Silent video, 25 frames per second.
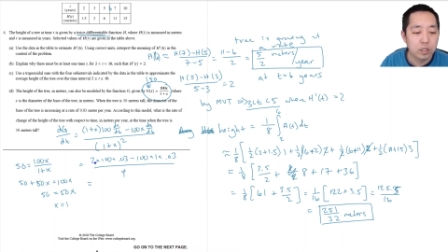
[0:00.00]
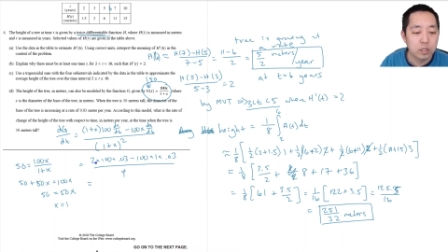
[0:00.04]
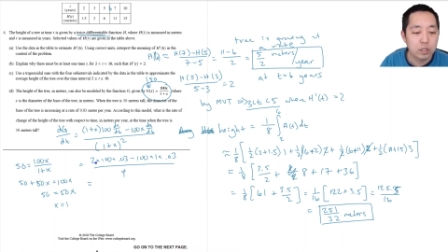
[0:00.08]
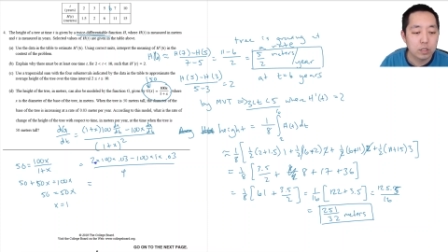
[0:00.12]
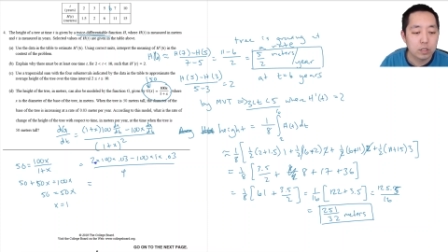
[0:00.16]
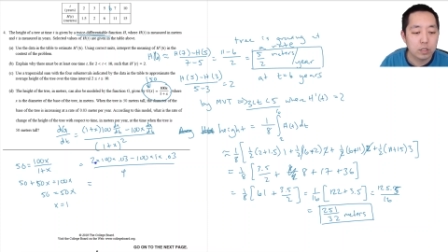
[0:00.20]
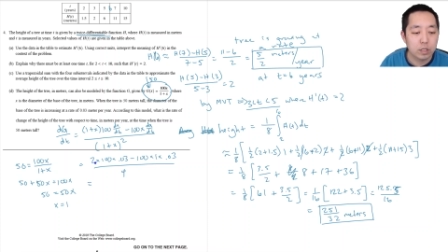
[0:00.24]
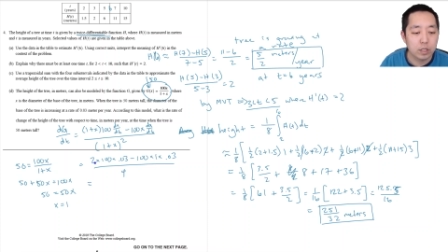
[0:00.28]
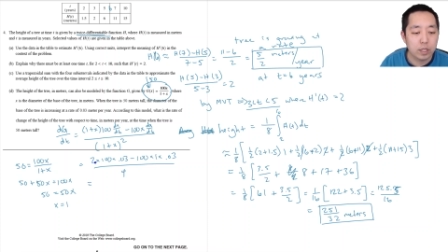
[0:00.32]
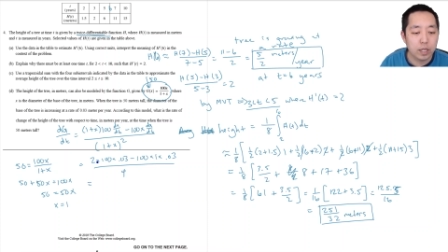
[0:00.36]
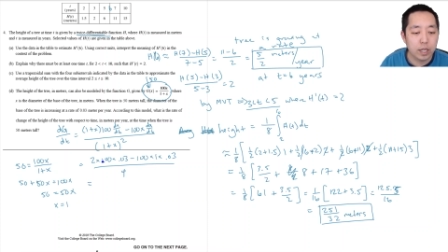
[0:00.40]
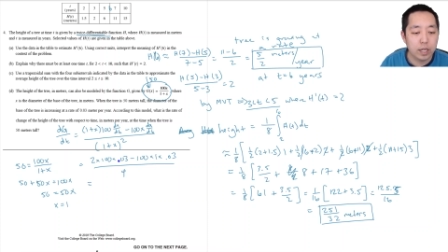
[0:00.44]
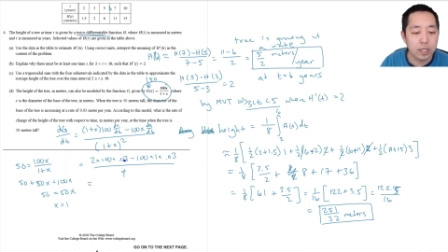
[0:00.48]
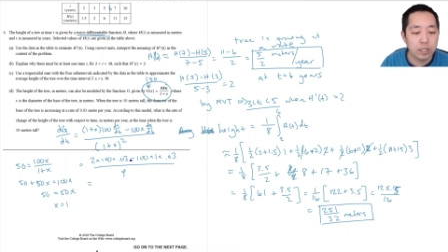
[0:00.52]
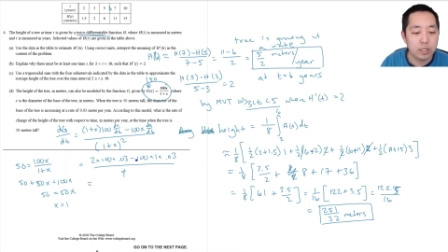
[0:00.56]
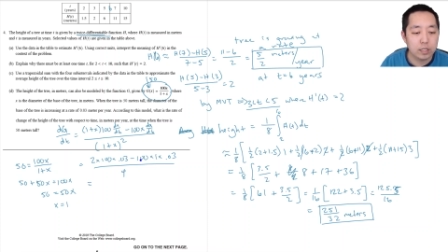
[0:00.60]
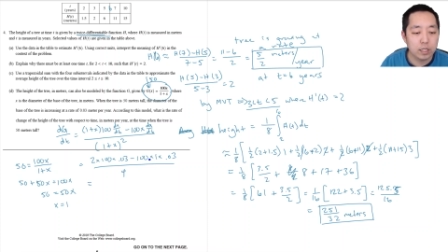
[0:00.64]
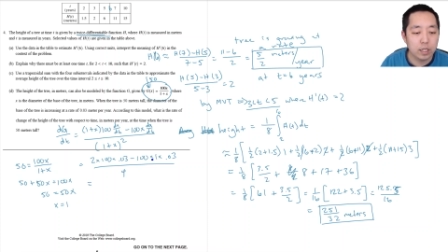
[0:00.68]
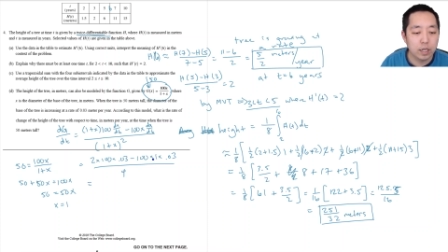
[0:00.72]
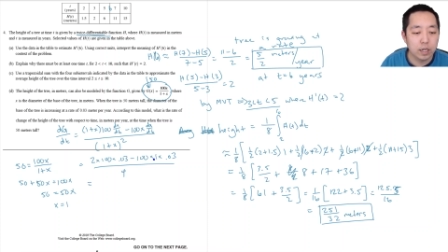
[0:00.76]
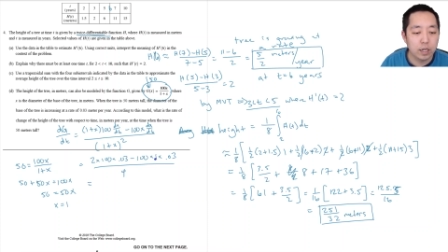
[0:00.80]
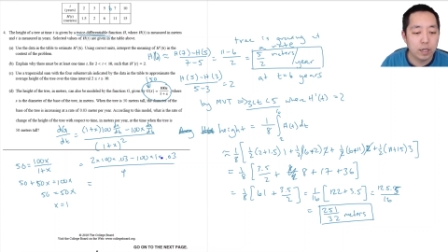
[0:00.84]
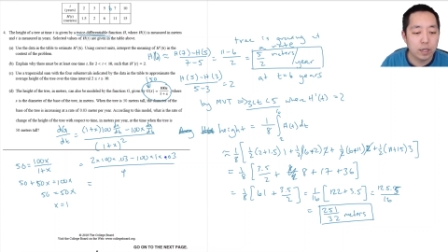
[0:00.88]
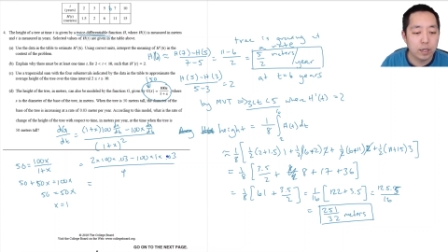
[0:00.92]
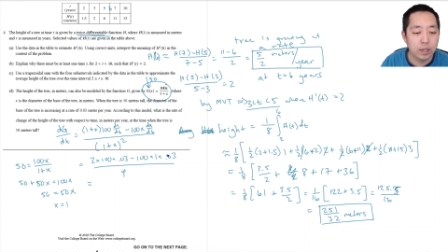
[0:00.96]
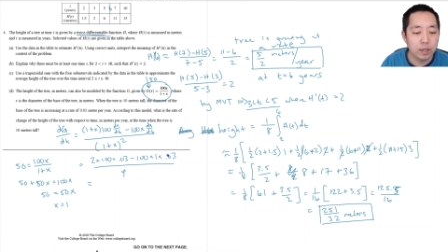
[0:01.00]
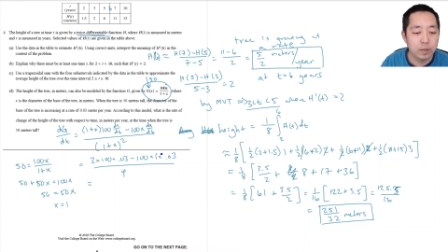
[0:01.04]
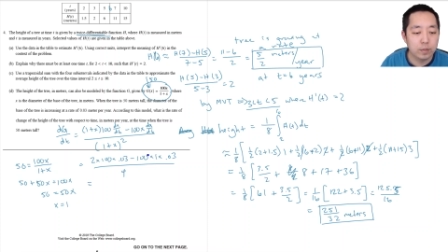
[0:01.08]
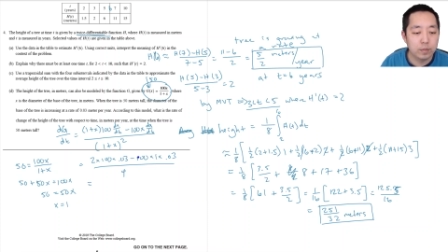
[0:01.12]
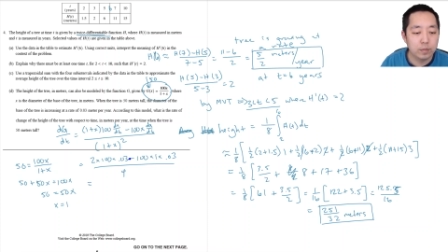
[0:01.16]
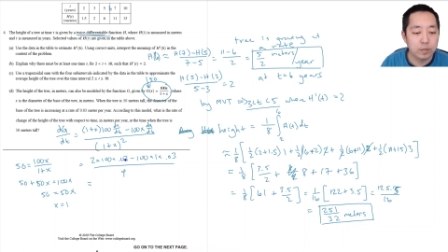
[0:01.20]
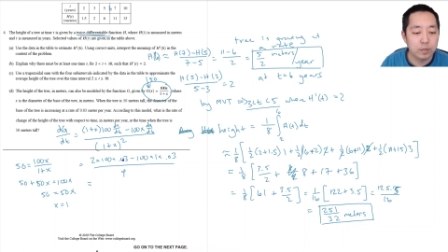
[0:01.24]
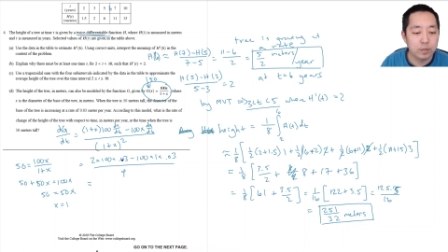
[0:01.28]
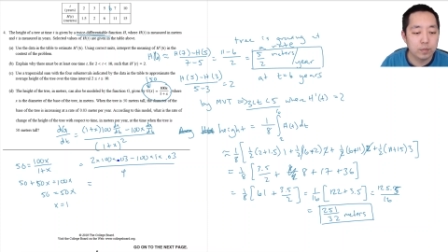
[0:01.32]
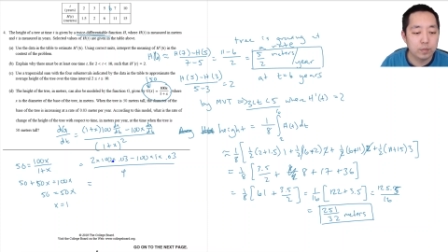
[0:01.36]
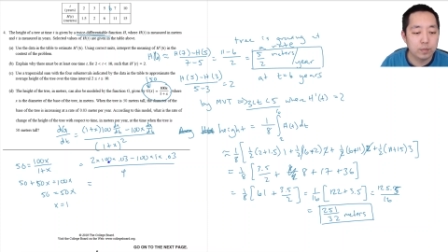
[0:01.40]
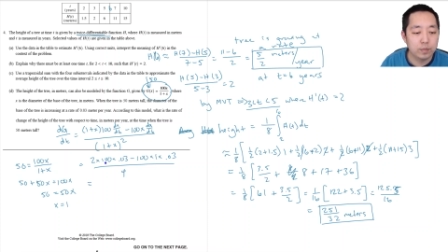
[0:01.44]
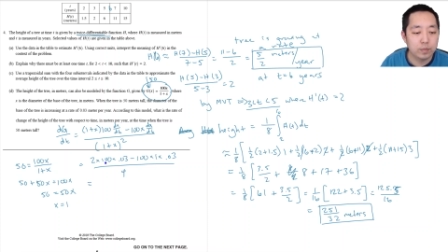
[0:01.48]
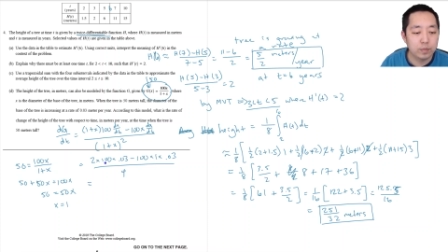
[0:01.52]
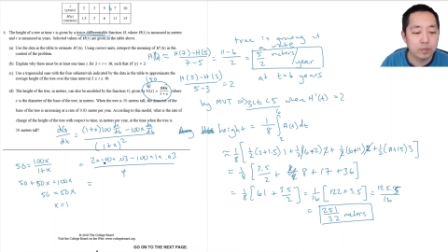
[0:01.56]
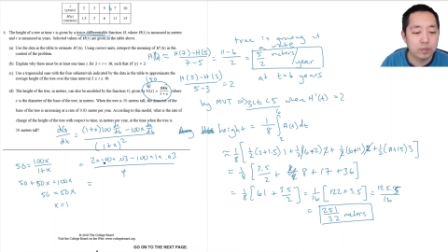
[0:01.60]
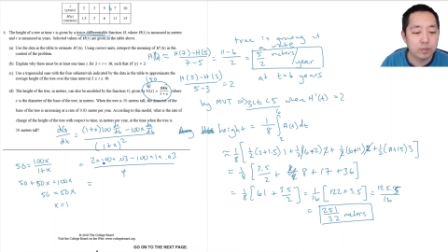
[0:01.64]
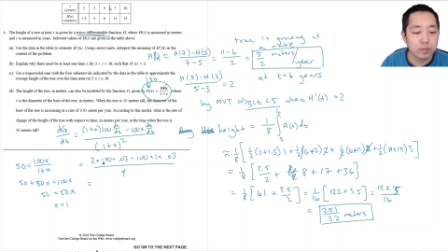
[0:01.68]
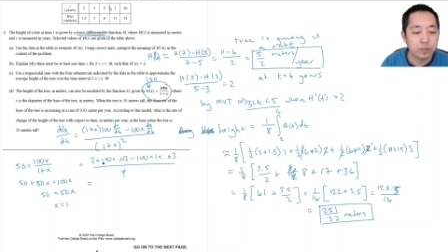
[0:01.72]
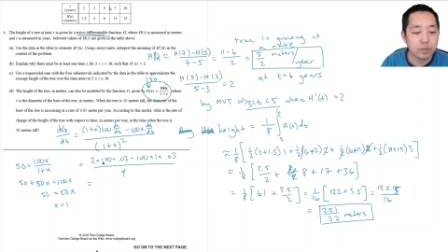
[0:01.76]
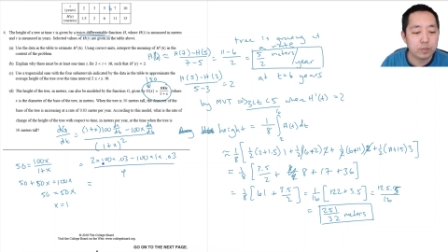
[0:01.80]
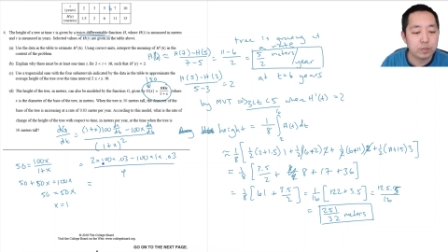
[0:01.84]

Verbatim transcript: So that's um,